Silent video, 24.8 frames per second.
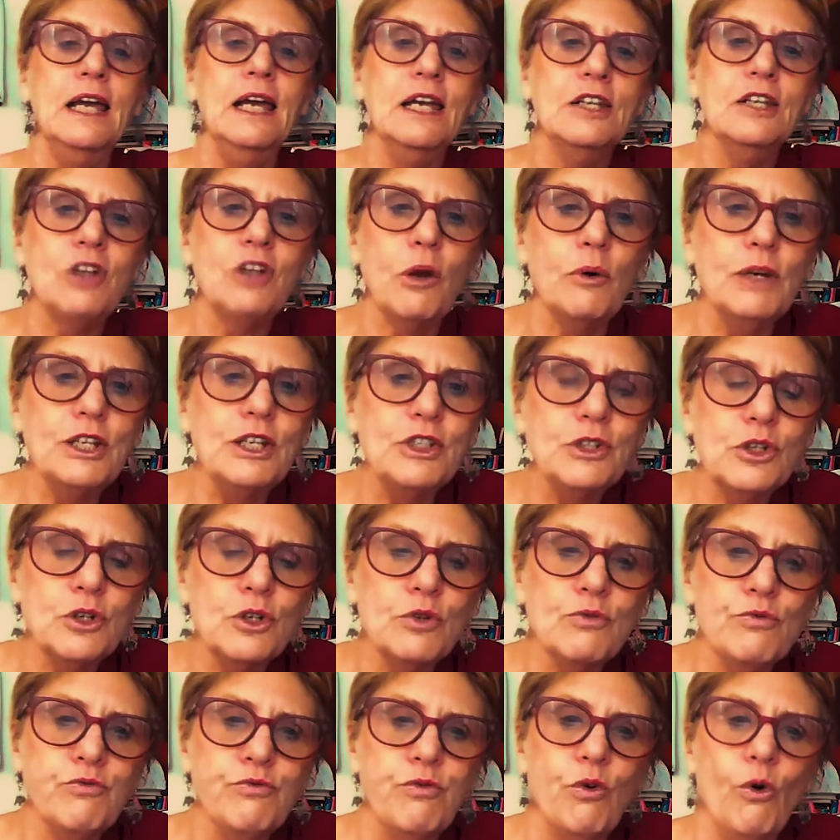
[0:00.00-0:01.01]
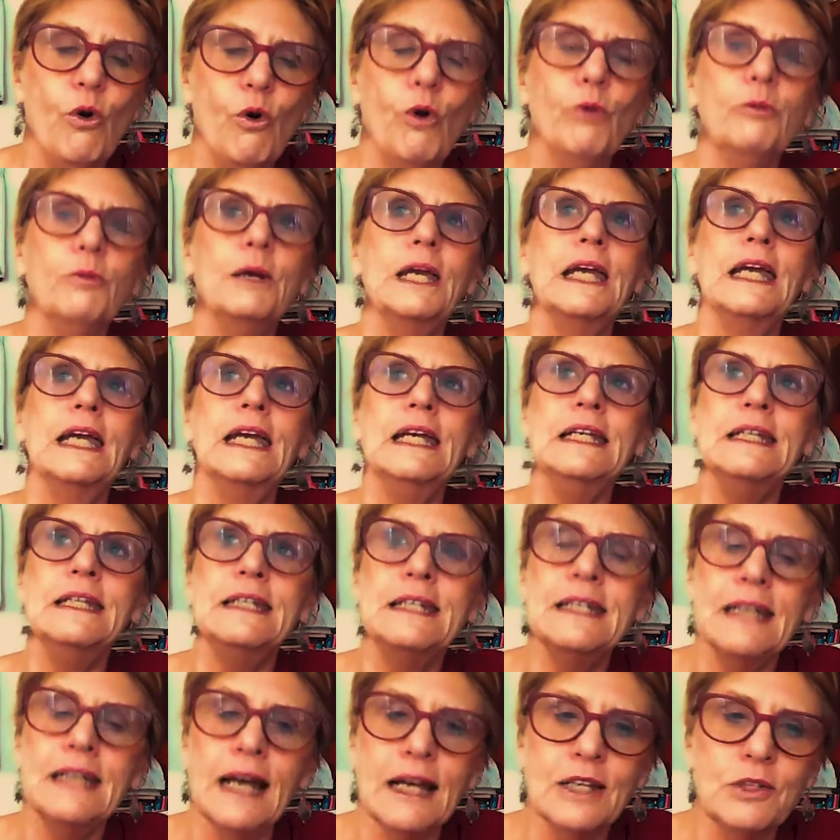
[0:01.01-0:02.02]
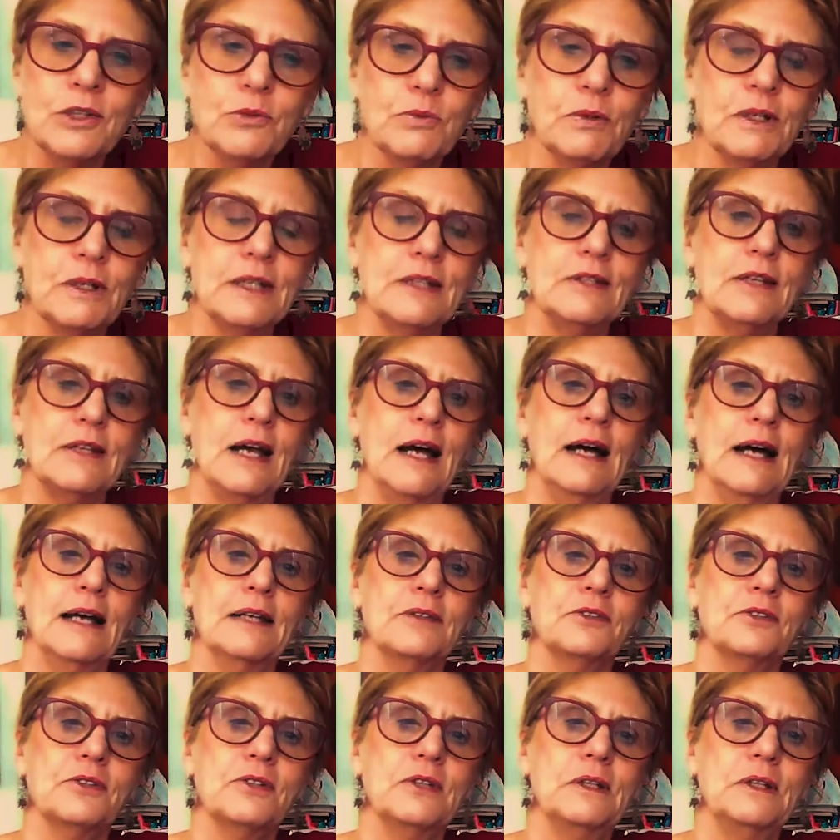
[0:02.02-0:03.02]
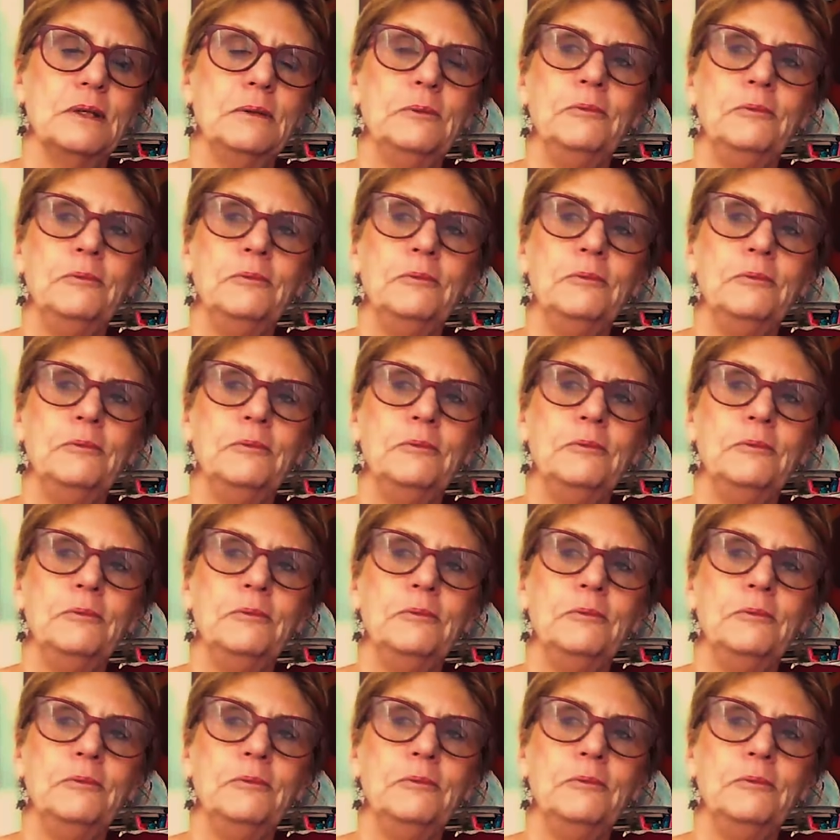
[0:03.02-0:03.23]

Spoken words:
So he's conforming, he does what he's asked.